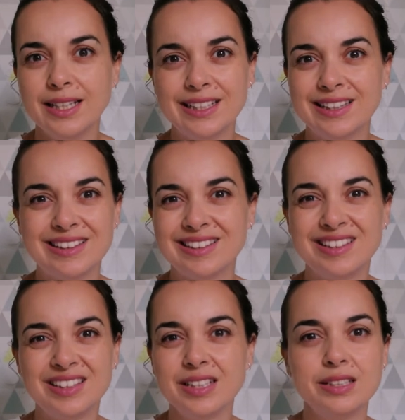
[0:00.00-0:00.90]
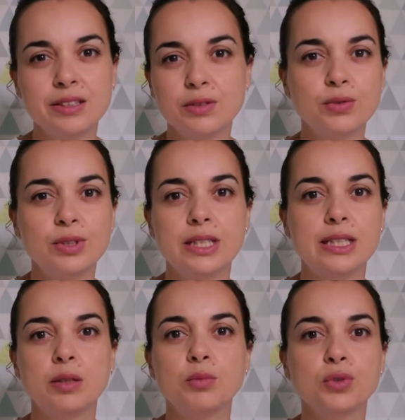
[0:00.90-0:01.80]
it didn't
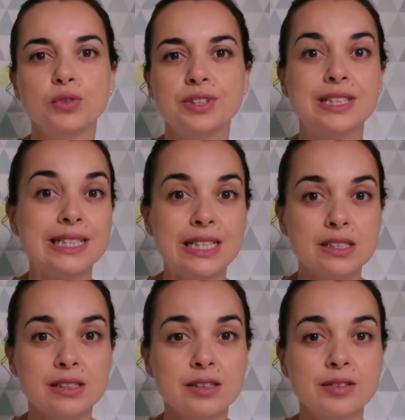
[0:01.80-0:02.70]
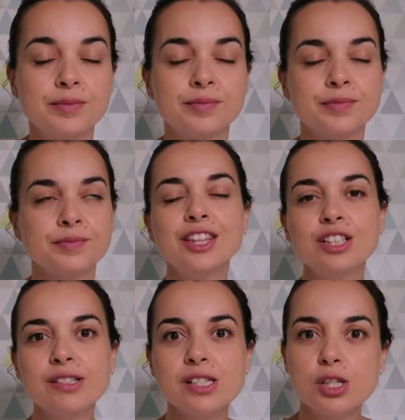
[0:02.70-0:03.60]
really move the needle. And
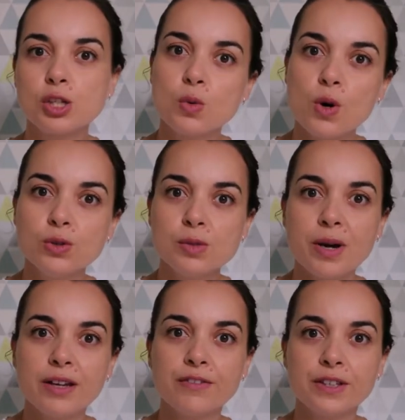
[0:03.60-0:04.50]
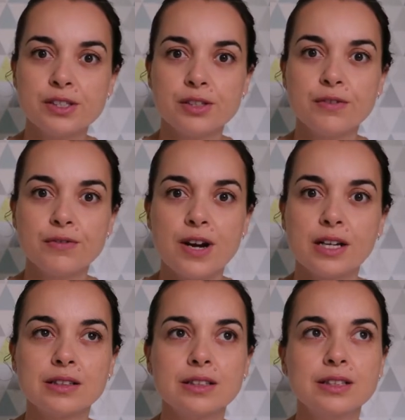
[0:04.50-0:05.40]
there's this quote by Victor
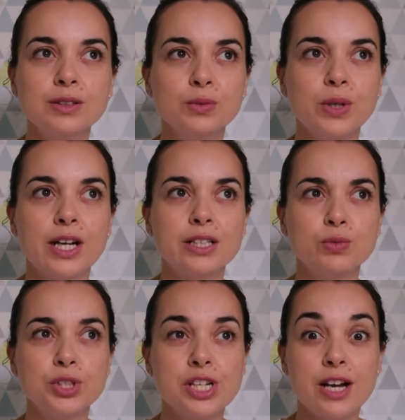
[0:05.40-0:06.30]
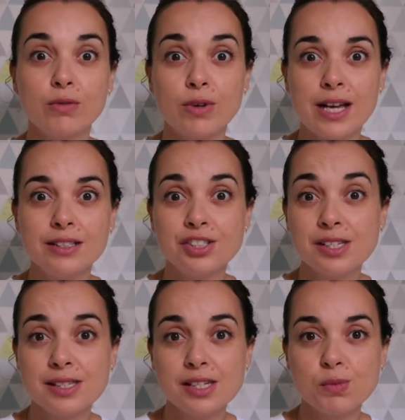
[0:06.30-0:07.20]
Frankl, which I read
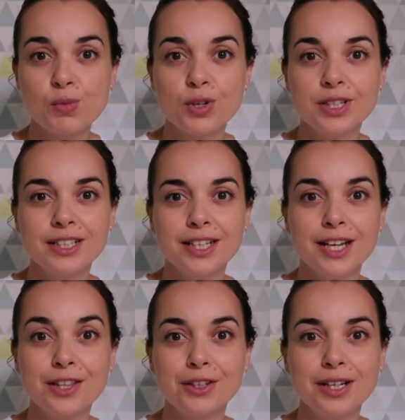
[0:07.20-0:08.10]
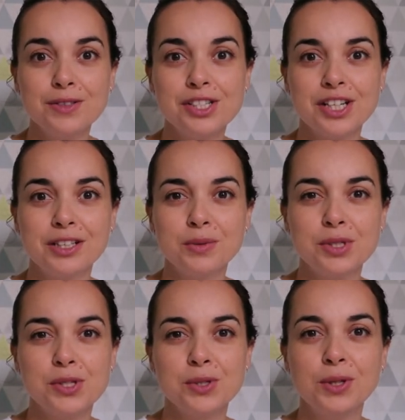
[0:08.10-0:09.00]
just this morning, and I thought I'd share it
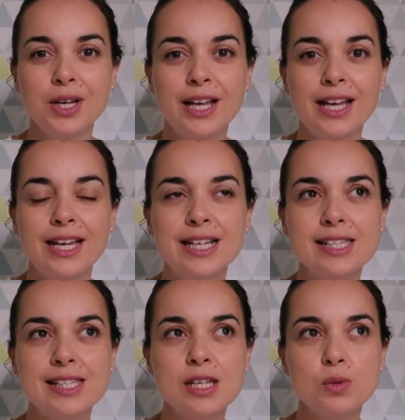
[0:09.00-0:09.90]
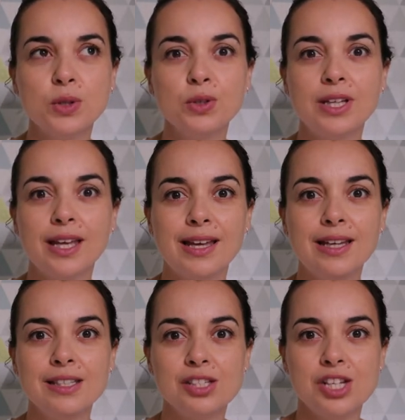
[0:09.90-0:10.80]
with you. It says, when you can't